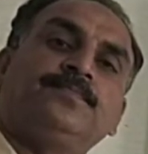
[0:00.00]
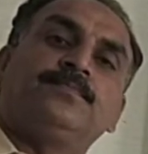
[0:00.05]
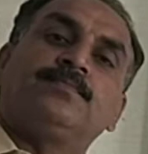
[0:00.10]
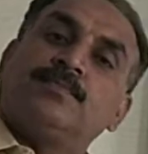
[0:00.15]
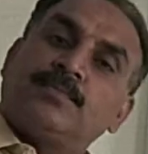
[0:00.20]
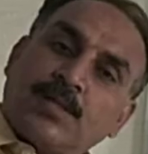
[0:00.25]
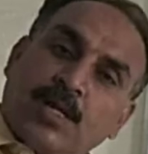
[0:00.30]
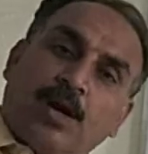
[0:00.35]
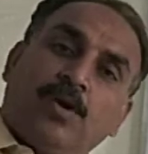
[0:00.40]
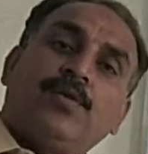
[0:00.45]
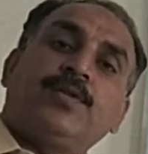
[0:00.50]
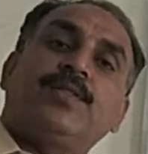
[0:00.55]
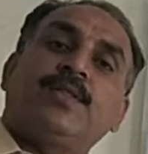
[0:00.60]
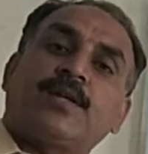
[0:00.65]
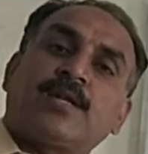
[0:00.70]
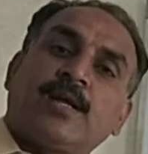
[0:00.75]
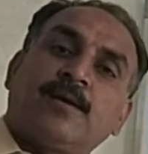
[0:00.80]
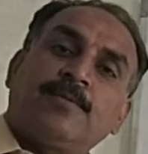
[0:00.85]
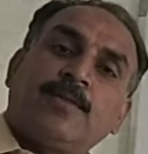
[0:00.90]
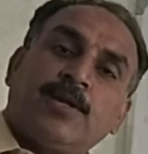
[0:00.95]
Now is the
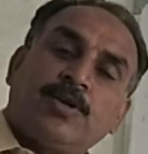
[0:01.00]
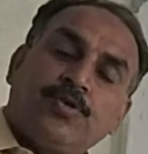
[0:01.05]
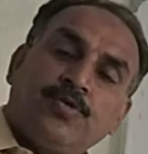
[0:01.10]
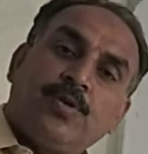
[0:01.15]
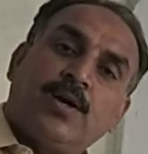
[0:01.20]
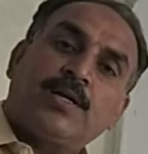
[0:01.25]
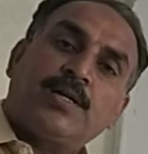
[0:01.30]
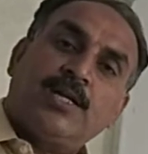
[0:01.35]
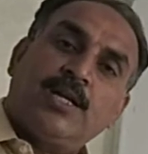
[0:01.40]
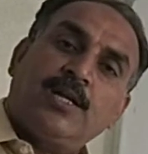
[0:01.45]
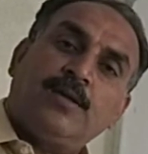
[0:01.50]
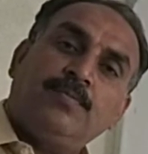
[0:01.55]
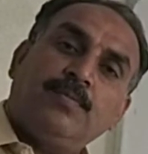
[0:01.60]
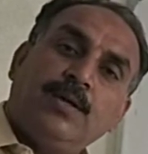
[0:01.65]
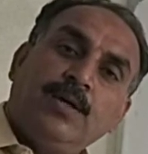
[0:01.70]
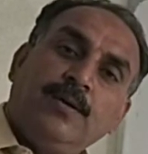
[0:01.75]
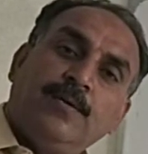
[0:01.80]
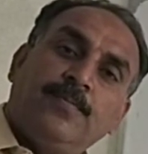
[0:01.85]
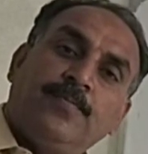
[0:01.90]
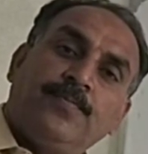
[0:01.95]
time that you are telling
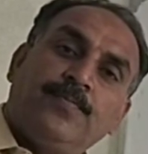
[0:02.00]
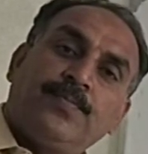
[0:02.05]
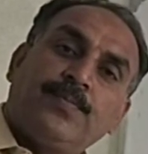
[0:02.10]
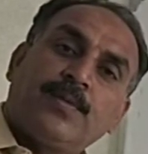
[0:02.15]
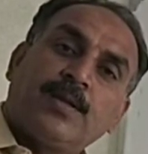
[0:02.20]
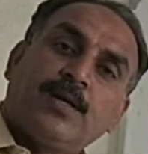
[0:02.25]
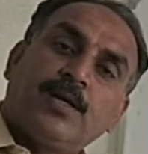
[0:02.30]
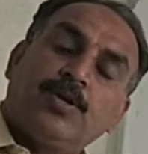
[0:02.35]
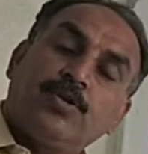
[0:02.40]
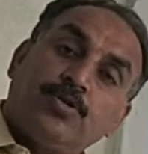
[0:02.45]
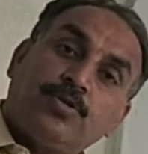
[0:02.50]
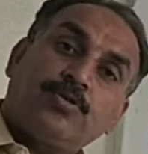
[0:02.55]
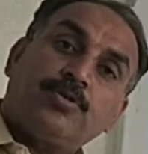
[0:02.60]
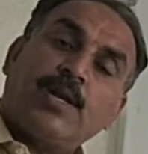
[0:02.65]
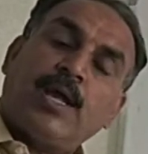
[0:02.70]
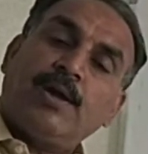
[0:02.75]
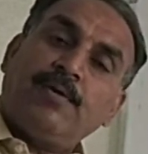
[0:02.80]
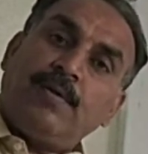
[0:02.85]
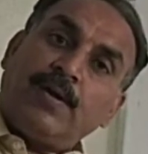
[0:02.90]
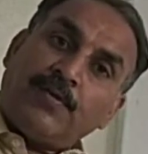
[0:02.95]
me. You should
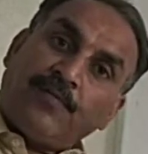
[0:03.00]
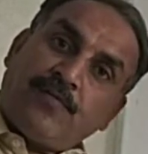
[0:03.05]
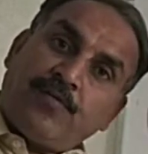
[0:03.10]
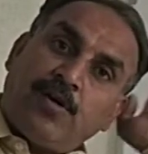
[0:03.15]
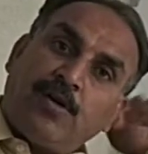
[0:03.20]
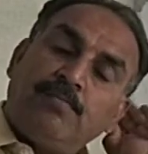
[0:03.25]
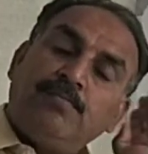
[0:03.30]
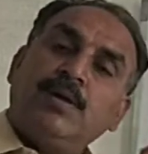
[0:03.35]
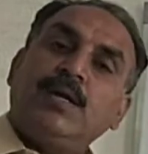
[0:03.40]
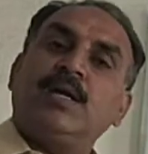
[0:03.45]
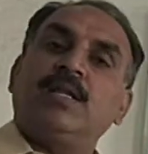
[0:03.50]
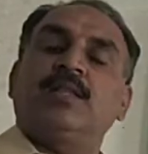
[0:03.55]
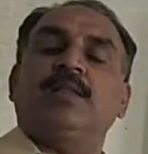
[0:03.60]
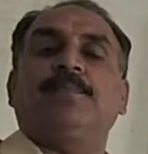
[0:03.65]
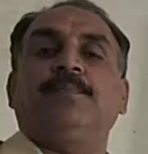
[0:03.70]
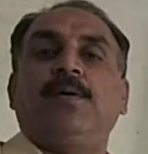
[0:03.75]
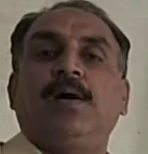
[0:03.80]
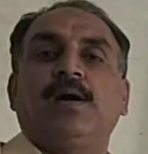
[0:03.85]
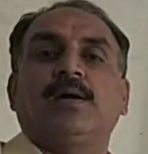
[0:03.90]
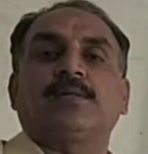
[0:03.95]
have informed me in the
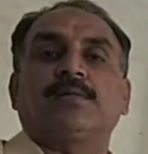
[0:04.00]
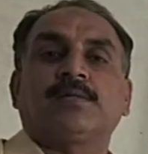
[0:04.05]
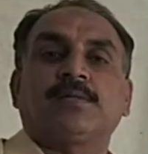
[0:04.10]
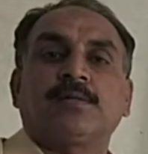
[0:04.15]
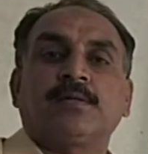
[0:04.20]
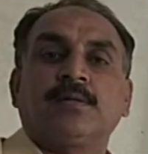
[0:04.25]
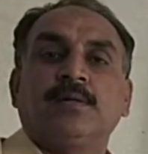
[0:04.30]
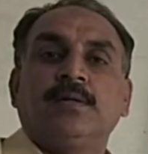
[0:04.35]
past.